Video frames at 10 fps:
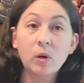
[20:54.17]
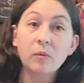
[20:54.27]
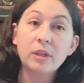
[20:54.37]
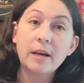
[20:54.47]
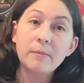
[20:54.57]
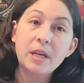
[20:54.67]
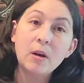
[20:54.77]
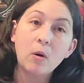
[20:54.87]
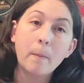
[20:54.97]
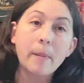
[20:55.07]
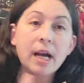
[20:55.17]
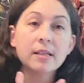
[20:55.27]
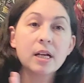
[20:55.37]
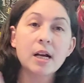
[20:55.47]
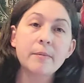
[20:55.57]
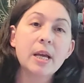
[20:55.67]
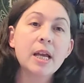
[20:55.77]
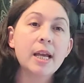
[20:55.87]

What would that be on my time?